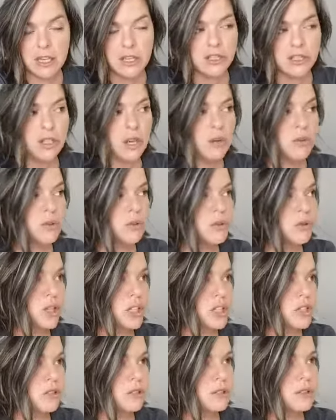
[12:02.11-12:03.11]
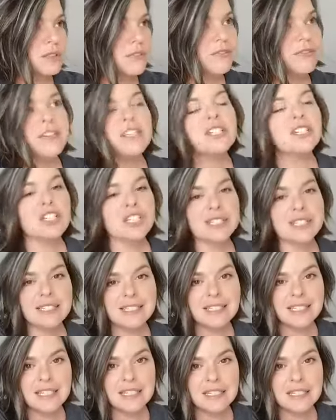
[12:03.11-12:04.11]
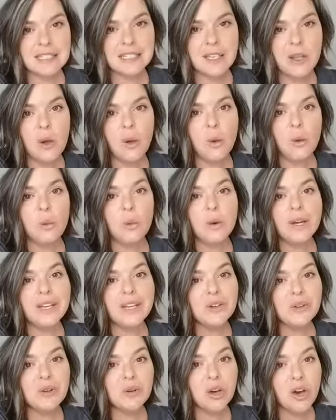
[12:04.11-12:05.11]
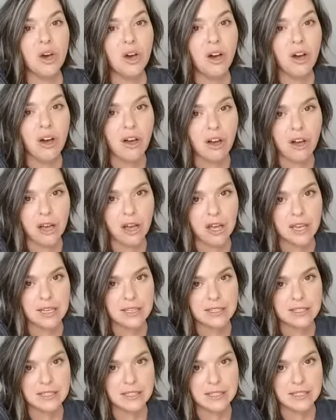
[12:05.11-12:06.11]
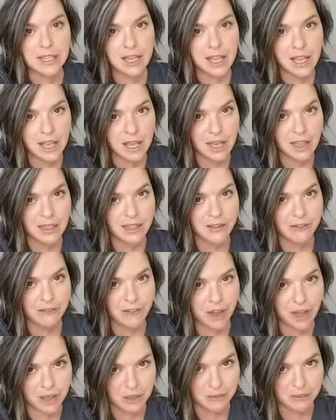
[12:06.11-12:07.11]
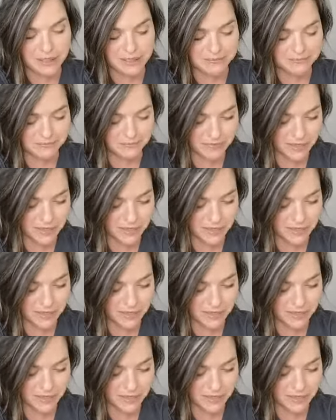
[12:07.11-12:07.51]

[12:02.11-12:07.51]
So nutritional deficiencies will cause the following.